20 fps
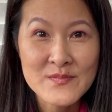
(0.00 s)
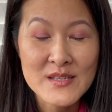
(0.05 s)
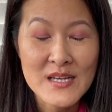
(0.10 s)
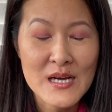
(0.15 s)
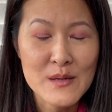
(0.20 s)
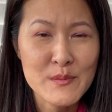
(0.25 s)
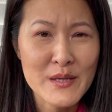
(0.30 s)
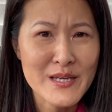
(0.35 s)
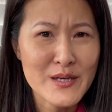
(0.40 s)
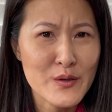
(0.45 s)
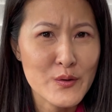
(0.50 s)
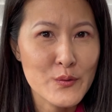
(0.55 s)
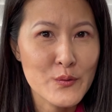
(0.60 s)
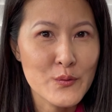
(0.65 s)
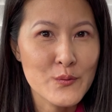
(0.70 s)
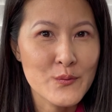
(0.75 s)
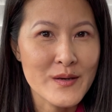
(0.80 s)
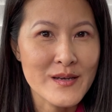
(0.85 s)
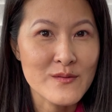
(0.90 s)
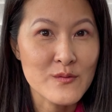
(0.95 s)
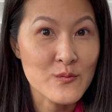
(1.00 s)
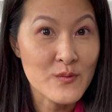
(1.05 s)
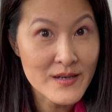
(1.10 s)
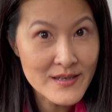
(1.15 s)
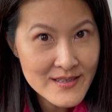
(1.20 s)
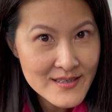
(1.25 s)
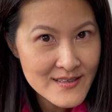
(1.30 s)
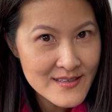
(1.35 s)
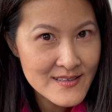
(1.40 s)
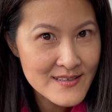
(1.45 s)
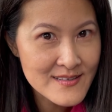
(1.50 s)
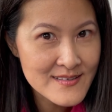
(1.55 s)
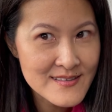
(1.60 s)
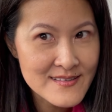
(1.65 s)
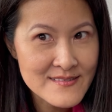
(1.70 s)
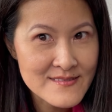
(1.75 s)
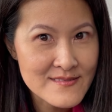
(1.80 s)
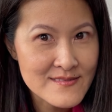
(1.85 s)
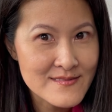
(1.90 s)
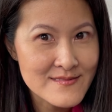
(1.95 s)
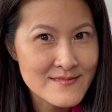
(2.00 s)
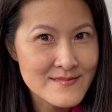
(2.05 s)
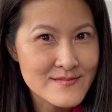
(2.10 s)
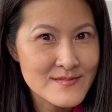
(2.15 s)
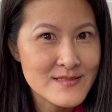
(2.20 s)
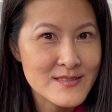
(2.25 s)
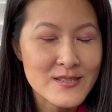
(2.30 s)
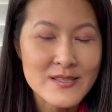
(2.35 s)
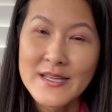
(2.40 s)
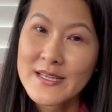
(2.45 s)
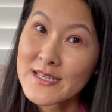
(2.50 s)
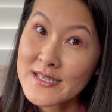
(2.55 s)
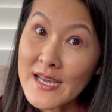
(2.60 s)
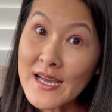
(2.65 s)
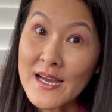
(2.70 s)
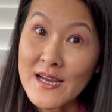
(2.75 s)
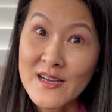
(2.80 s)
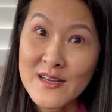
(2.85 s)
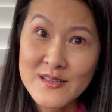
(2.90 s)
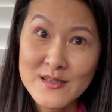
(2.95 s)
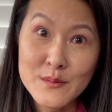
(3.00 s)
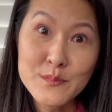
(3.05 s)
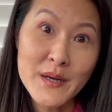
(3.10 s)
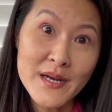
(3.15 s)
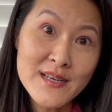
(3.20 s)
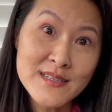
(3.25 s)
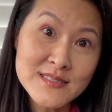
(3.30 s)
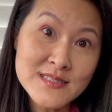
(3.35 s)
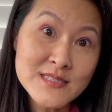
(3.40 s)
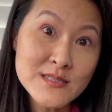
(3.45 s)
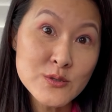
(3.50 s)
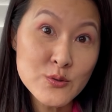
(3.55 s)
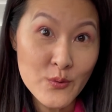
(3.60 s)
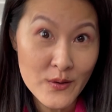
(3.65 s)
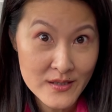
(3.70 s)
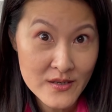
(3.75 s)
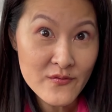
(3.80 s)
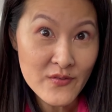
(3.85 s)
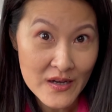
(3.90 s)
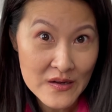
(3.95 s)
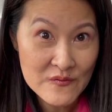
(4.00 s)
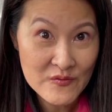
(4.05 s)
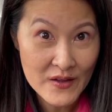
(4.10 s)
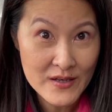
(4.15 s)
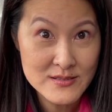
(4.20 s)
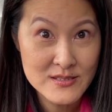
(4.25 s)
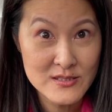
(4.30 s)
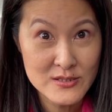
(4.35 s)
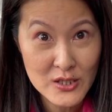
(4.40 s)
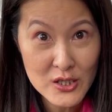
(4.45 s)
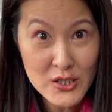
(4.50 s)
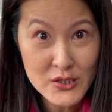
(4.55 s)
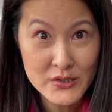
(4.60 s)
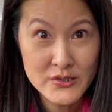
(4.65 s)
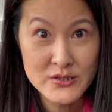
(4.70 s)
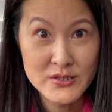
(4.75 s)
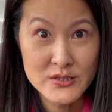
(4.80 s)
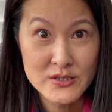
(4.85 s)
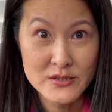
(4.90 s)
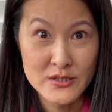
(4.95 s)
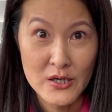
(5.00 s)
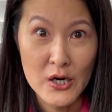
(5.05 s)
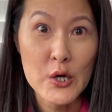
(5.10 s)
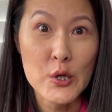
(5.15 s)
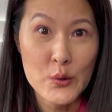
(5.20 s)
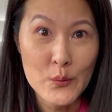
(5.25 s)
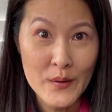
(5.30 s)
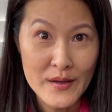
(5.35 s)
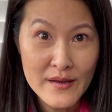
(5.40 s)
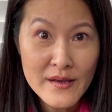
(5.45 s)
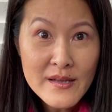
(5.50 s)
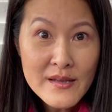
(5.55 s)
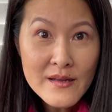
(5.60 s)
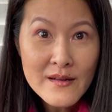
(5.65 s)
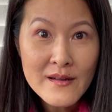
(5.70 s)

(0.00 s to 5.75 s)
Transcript: I'm like, wait, what? They're like, yeah, the buy-in is $25,000. Are you in?